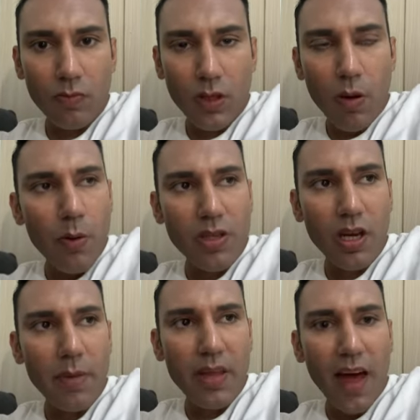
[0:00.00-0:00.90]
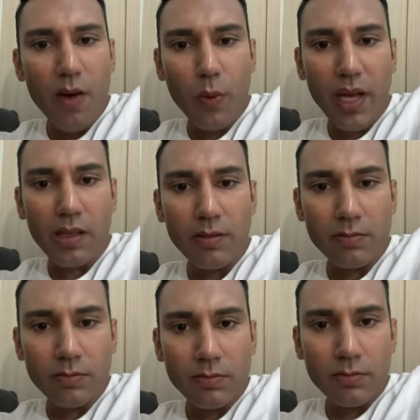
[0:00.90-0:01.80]
They're always going to be that way.
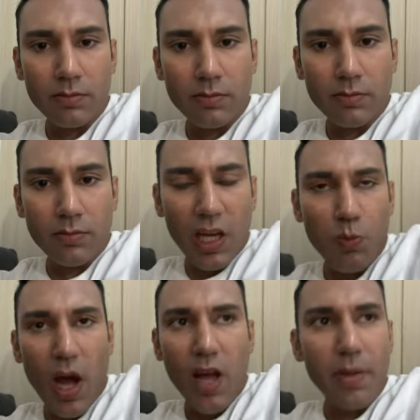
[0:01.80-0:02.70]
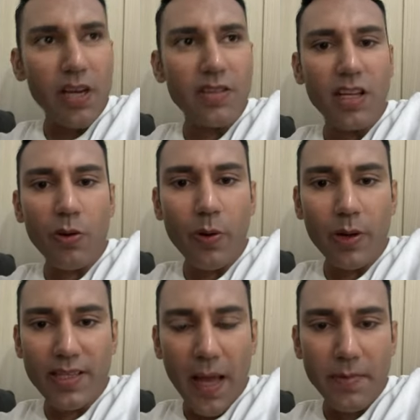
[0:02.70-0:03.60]
And why? Because they don't want to
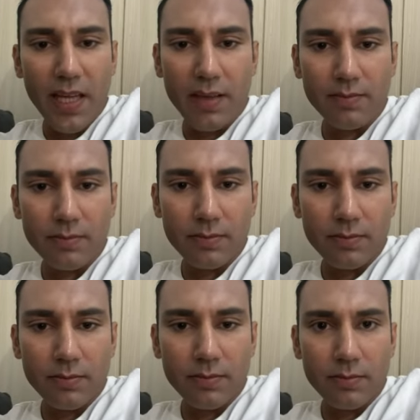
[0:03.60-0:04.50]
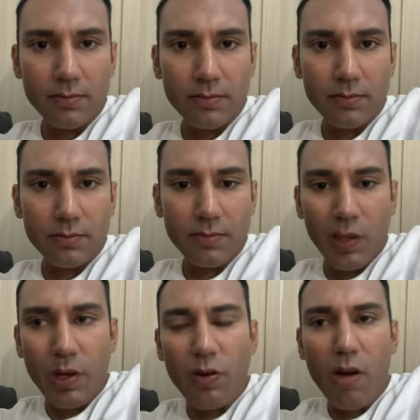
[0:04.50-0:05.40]
accept it. They
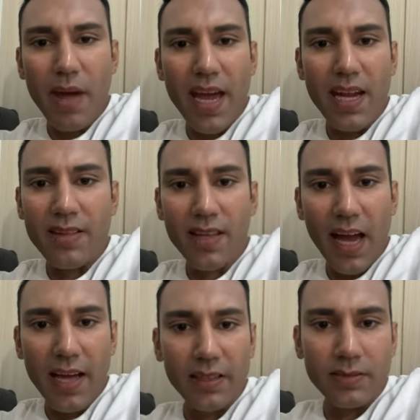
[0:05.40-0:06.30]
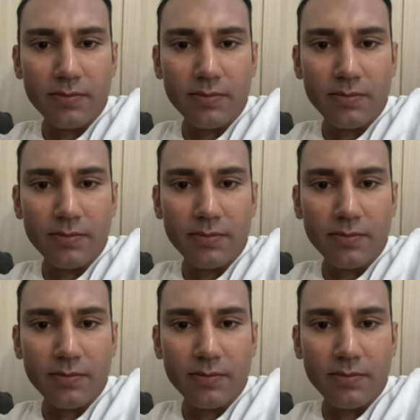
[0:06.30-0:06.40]
want to remain in denial.